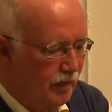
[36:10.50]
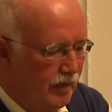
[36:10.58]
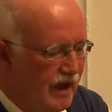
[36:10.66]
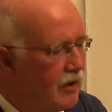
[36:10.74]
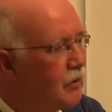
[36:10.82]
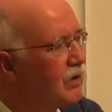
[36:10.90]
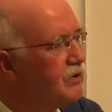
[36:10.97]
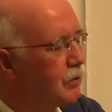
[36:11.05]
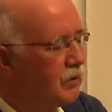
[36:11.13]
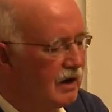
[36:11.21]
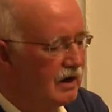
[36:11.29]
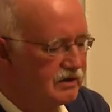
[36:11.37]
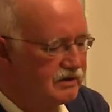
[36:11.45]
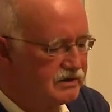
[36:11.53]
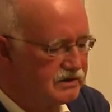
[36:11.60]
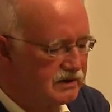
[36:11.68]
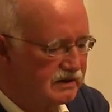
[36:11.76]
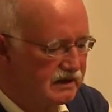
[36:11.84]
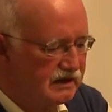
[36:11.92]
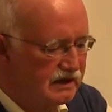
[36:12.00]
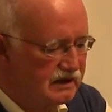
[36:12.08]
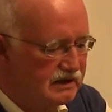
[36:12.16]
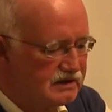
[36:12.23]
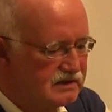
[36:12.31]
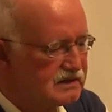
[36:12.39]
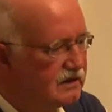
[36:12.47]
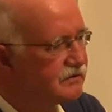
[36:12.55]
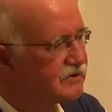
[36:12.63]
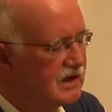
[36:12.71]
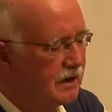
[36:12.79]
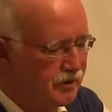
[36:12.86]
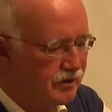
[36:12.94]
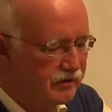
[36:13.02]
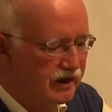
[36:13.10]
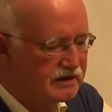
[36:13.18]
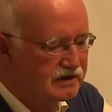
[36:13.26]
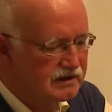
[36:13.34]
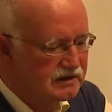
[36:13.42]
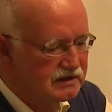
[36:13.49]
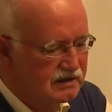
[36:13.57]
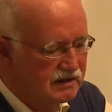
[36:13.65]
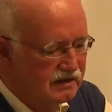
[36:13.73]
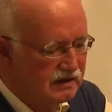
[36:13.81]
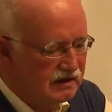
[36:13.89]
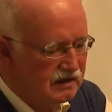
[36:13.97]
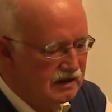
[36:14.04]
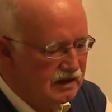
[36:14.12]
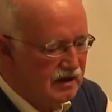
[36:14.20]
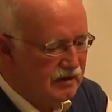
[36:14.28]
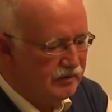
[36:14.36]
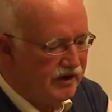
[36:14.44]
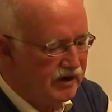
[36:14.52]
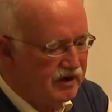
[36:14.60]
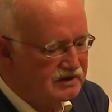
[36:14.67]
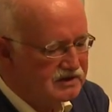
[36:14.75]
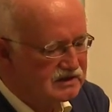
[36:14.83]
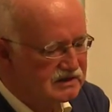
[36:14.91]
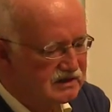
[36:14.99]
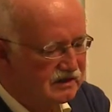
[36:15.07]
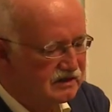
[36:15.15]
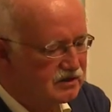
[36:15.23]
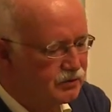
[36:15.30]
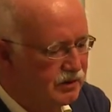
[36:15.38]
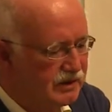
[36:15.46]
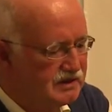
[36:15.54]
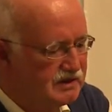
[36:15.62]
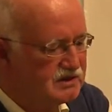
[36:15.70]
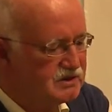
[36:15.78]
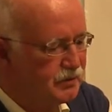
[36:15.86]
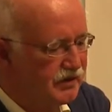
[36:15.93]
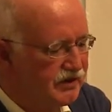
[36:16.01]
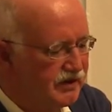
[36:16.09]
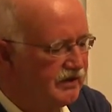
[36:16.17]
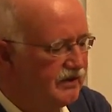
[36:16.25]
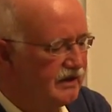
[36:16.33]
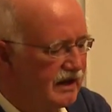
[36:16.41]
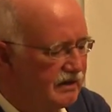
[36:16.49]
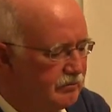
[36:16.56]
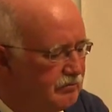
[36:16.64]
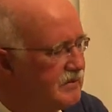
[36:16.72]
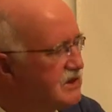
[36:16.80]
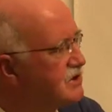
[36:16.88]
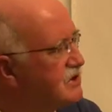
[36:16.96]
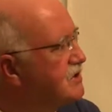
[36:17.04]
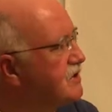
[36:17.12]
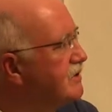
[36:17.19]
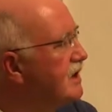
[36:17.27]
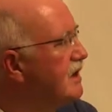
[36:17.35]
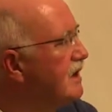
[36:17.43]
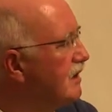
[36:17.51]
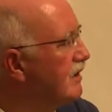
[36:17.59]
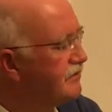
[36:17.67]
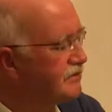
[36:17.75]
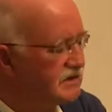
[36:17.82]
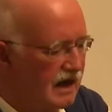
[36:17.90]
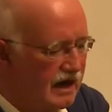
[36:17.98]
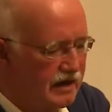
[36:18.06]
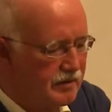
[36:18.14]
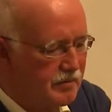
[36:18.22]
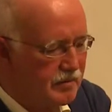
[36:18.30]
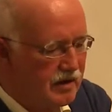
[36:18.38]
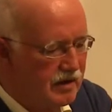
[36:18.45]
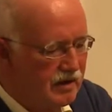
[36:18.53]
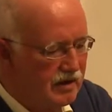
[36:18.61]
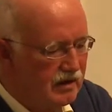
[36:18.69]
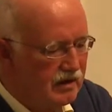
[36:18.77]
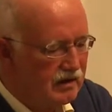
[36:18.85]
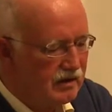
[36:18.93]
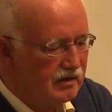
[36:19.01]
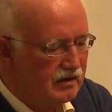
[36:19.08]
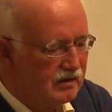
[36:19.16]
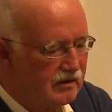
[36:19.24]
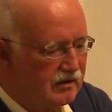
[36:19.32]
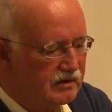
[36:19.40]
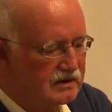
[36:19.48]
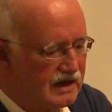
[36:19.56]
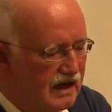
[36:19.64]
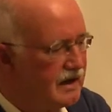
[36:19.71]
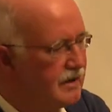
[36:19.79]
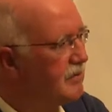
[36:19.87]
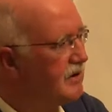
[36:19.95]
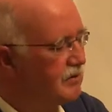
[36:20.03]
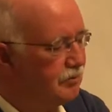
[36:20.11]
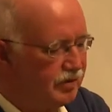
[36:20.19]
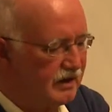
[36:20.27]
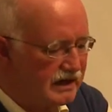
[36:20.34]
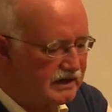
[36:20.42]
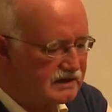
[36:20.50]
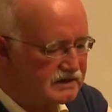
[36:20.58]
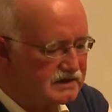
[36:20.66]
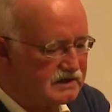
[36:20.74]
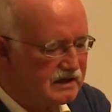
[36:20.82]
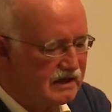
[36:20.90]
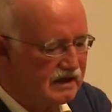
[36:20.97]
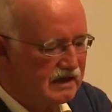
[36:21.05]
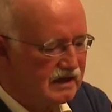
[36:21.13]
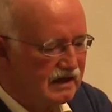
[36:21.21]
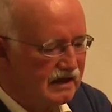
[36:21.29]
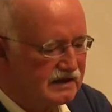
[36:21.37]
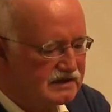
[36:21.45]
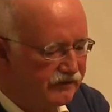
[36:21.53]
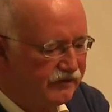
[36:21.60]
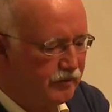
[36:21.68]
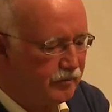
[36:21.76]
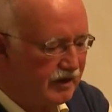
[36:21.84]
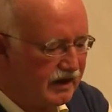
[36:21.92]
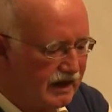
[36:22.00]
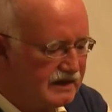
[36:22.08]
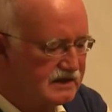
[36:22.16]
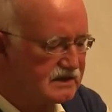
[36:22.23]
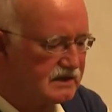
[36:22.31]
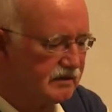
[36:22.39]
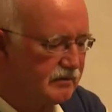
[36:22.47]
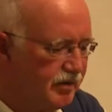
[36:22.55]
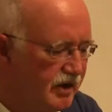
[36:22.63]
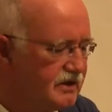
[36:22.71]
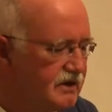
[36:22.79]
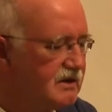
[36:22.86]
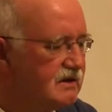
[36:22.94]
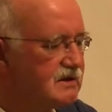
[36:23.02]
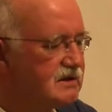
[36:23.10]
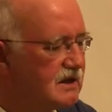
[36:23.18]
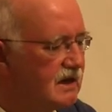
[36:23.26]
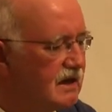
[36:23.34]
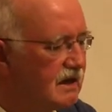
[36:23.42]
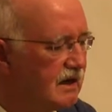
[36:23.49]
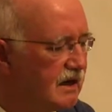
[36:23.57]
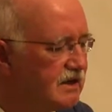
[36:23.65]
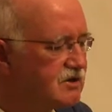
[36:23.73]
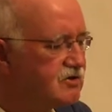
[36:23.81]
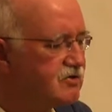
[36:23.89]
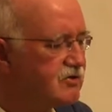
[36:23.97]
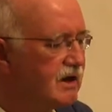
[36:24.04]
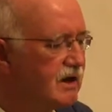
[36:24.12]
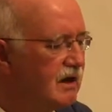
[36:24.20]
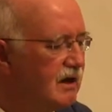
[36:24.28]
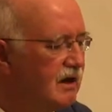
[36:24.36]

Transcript: Now, what was and is have separated, but are still twins within that mystery of time or time and place, as if a place had but a single history,